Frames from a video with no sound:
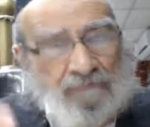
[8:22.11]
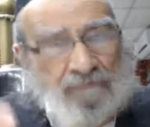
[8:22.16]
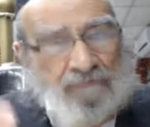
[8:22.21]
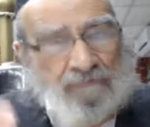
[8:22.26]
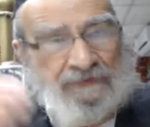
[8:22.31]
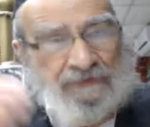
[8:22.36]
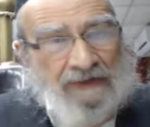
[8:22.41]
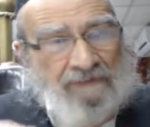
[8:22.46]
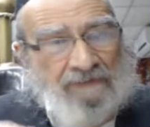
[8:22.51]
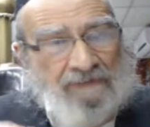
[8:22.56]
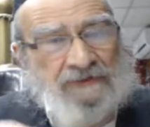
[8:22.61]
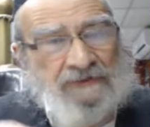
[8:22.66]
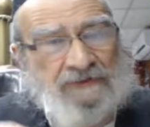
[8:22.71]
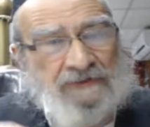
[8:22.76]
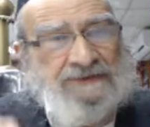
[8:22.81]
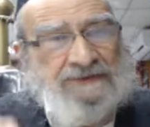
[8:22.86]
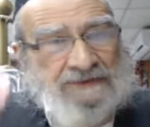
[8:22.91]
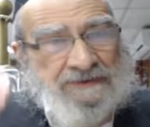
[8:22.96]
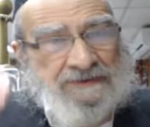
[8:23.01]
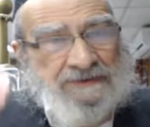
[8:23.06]
But
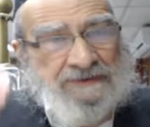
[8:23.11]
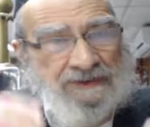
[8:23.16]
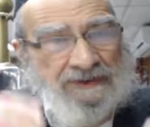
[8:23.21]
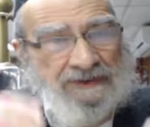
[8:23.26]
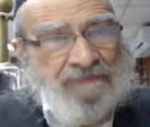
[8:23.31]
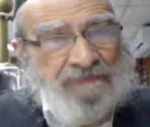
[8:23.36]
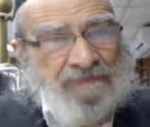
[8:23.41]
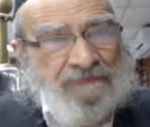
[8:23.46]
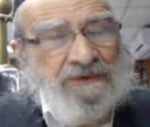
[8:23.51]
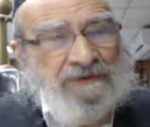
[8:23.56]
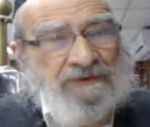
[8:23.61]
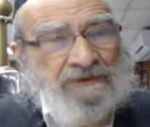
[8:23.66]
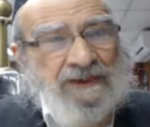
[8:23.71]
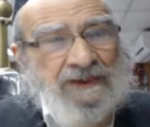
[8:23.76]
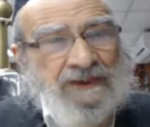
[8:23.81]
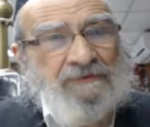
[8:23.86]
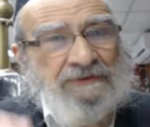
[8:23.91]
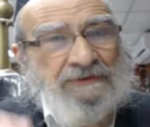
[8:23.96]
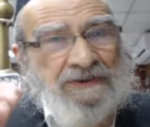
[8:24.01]
nevertheless, it is in a physical level.